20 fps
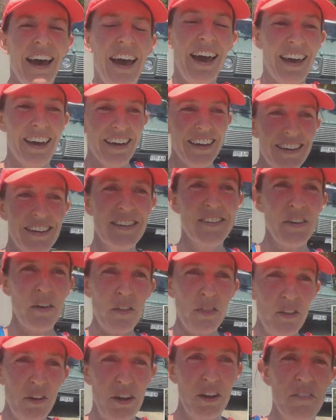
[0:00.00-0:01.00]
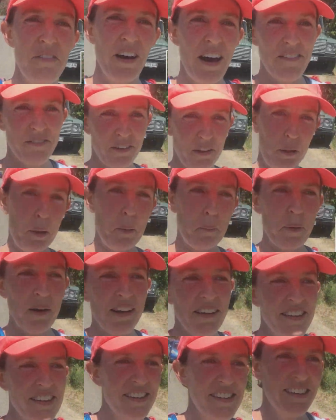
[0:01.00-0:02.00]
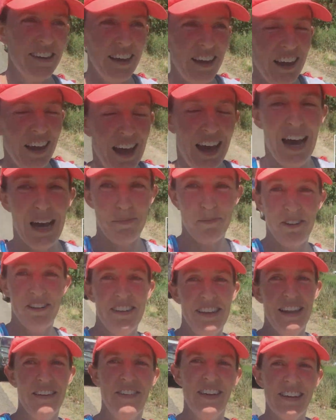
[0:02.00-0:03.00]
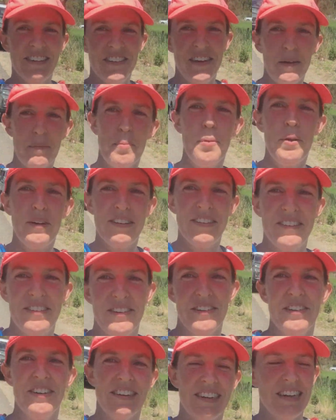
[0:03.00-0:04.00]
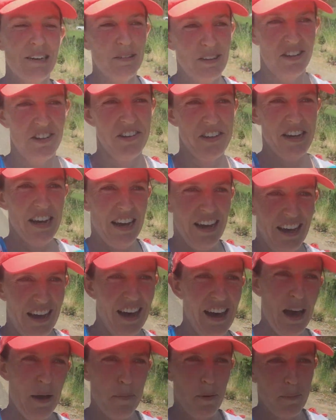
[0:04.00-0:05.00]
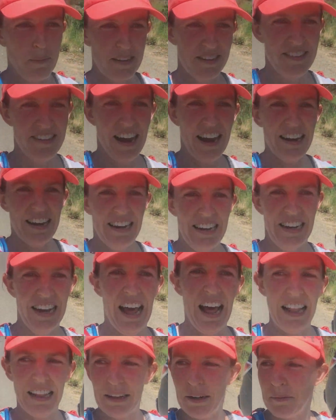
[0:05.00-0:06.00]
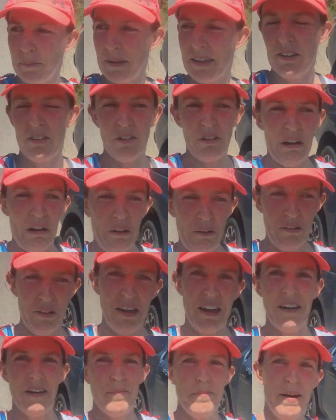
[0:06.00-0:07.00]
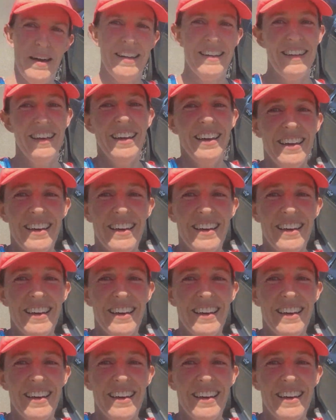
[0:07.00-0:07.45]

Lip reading: Hey, so 35 kilometres. I'm just leaving checkpoint 2, which I probably stayed in a little bit too long, but